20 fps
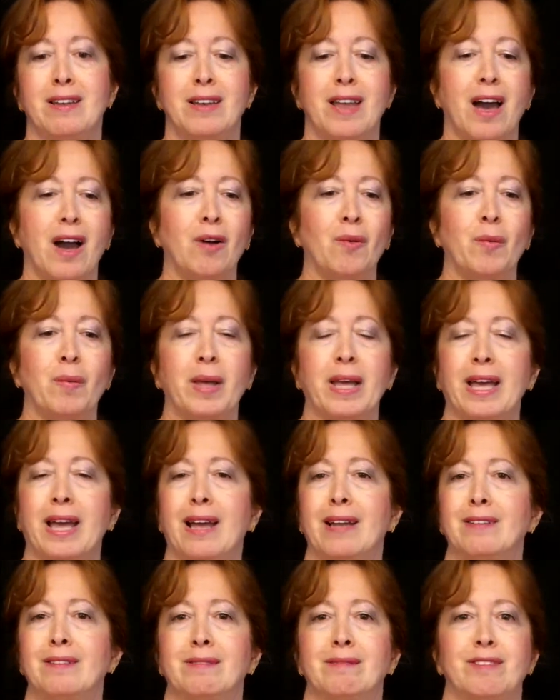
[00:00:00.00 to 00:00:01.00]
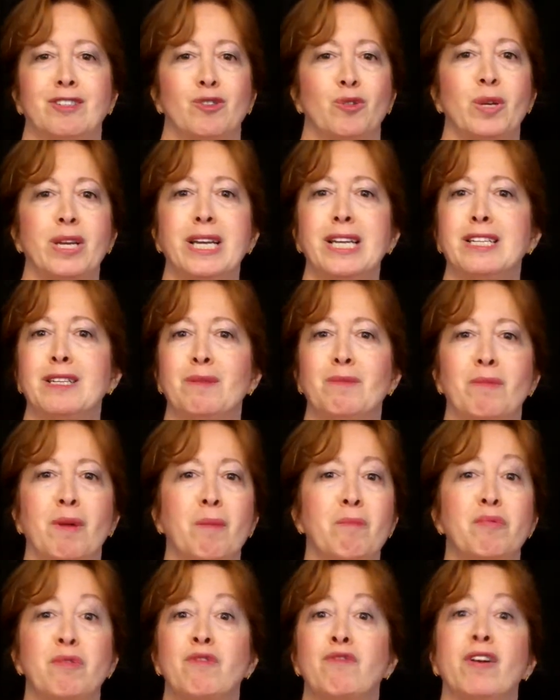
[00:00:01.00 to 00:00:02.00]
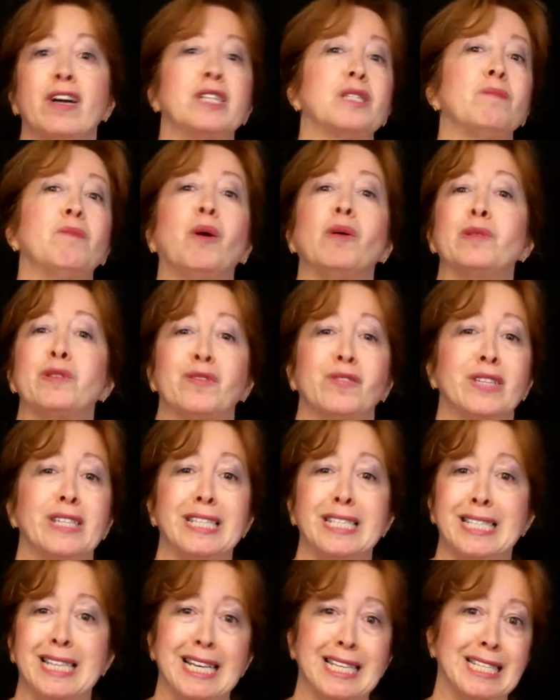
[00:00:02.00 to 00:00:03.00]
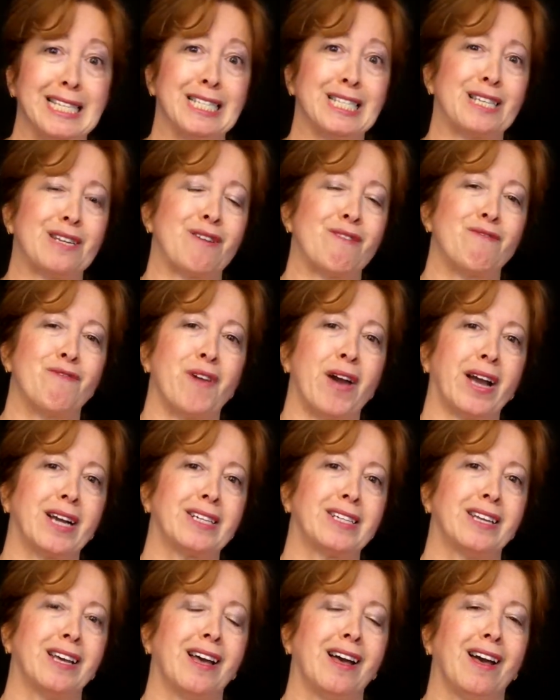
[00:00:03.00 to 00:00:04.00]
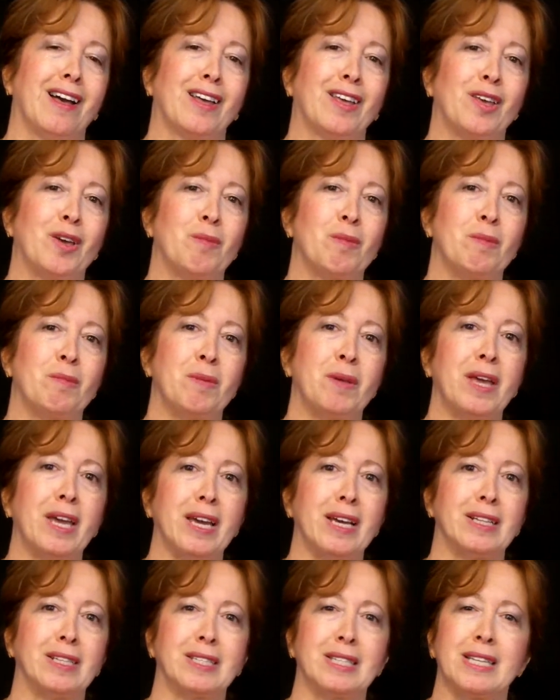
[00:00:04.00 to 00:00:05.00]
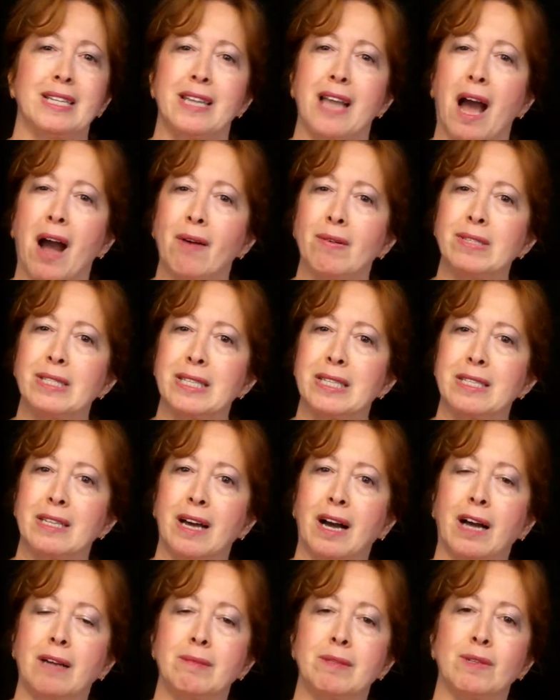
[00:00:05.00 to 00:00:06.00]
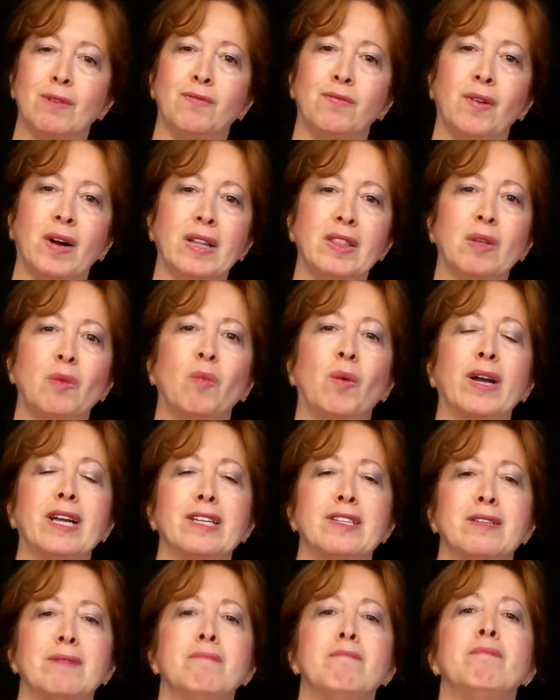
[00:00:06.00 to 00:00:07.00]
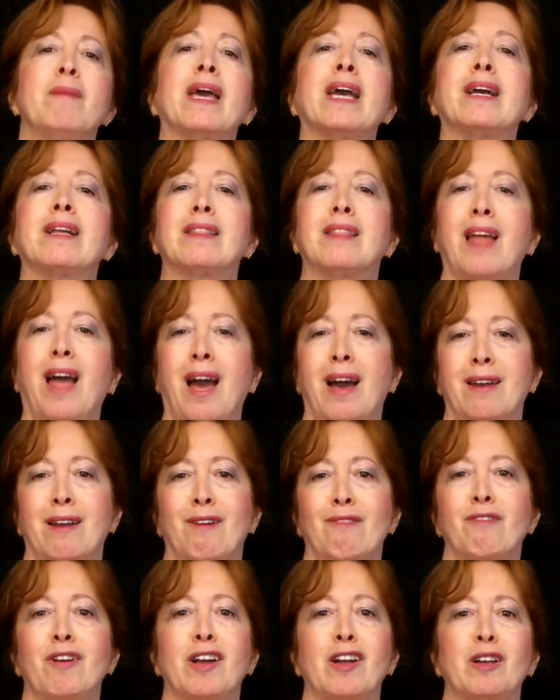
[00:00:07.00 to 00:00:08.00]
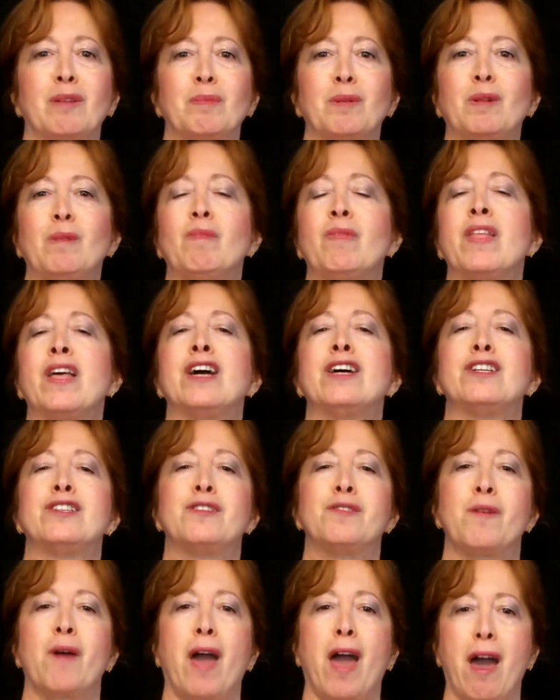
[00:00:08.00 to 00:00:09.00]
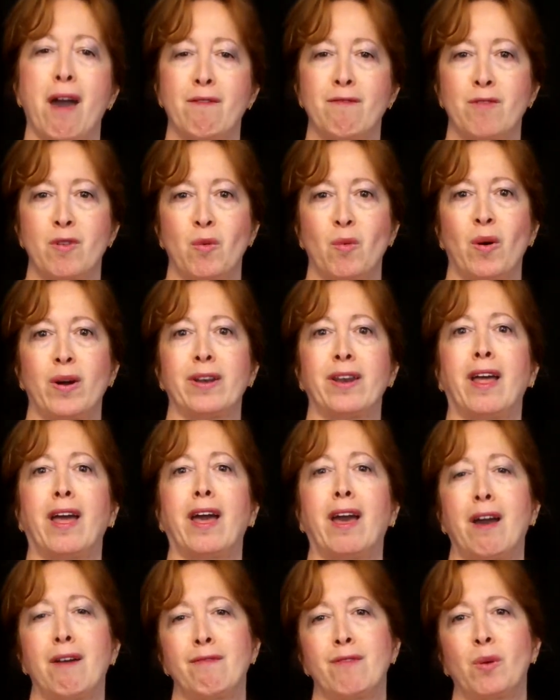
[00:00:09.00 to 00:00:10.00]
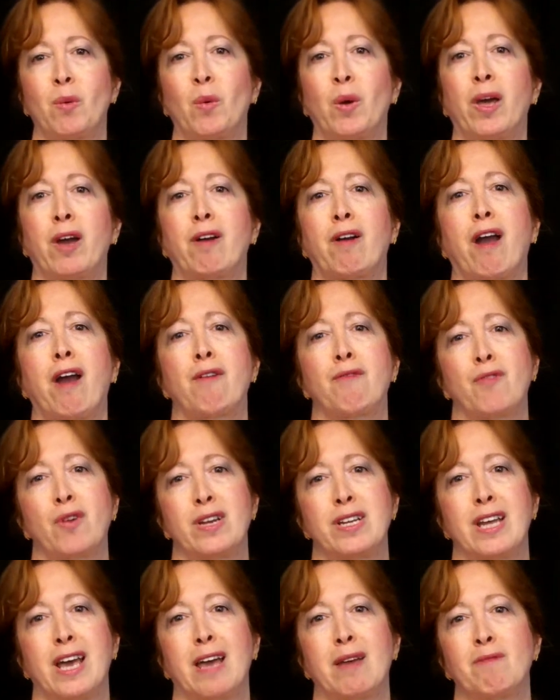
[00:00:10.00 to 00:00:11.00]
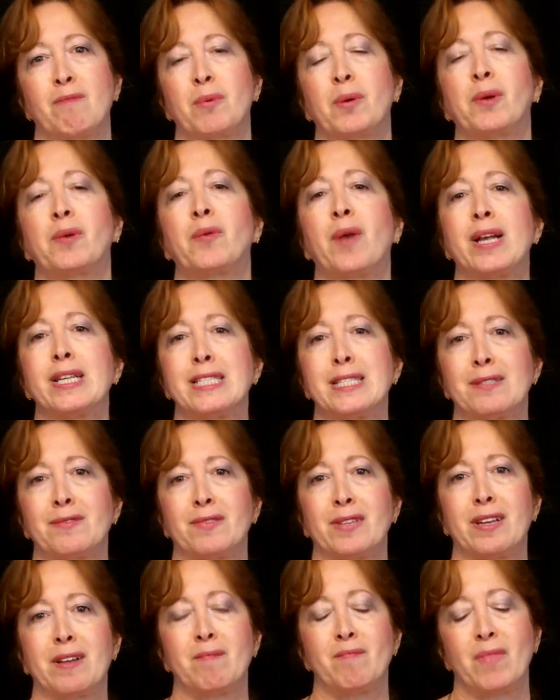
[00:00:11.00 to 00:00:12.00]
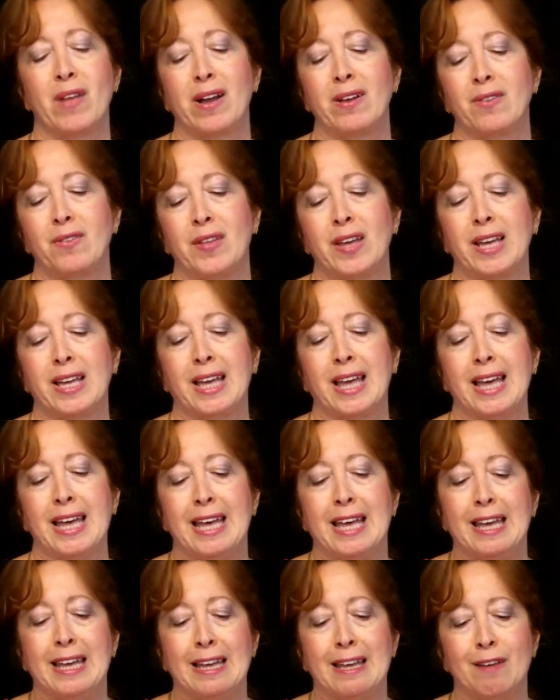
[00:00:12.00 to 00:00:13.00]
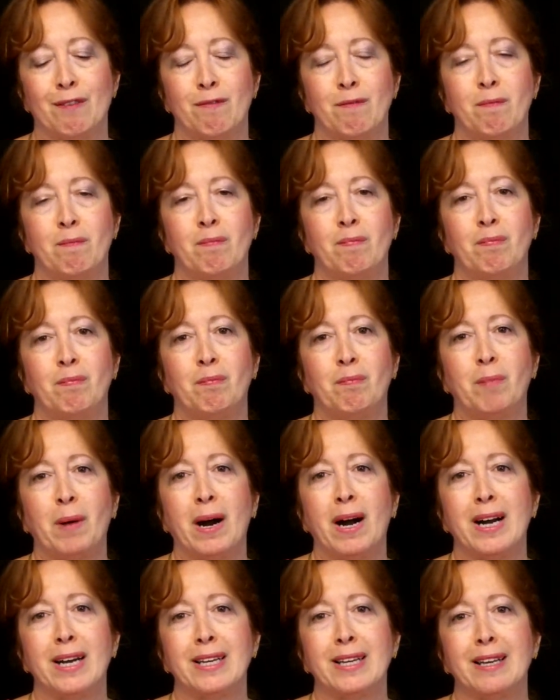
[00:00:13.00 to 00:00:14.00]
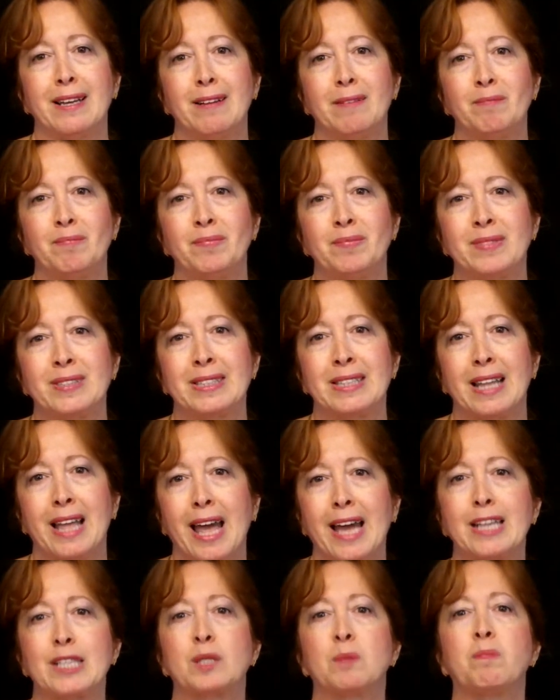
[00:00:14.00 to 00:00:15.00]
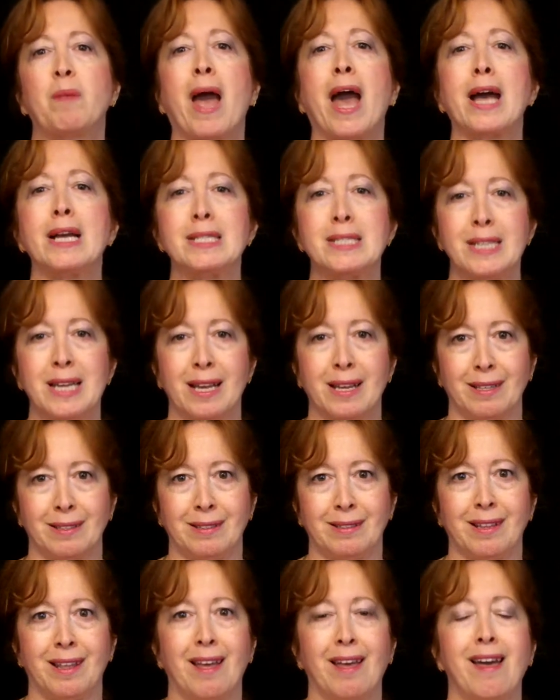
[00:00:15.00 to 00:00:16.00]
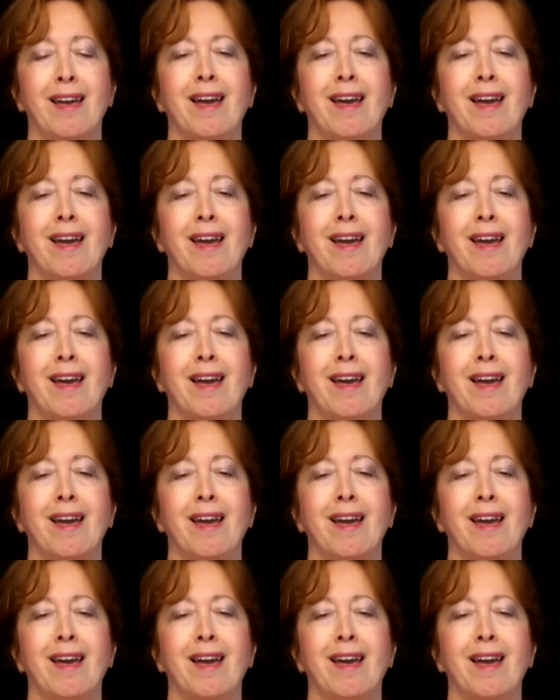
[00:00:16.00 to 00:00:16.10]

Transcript: Now we can treat and prevent most of the diseases that affect human beings. Now is the time to find a way to make that available to everyone, everywhere, every day, progressively. I think if by expanding